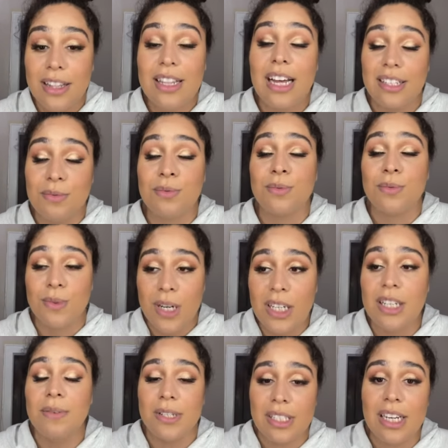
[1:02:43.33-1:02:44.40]
That's
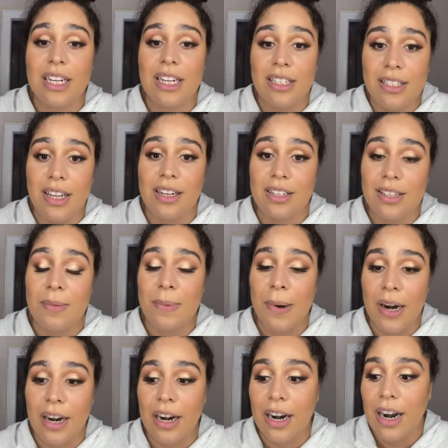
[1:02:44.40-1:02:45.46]
really what's gonna set us
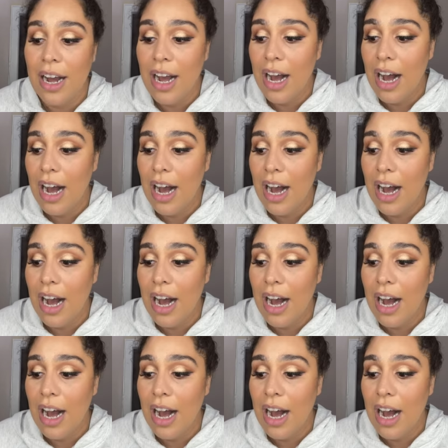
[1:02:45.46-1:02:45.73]
apart.